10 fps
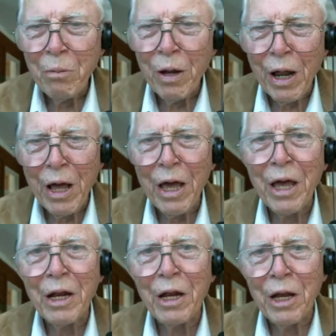But I
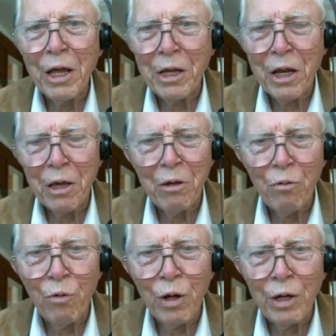had a lady
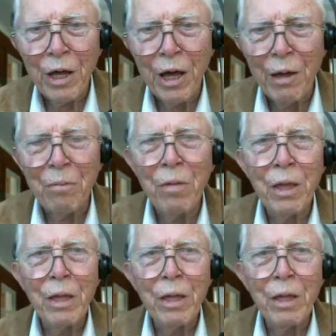one time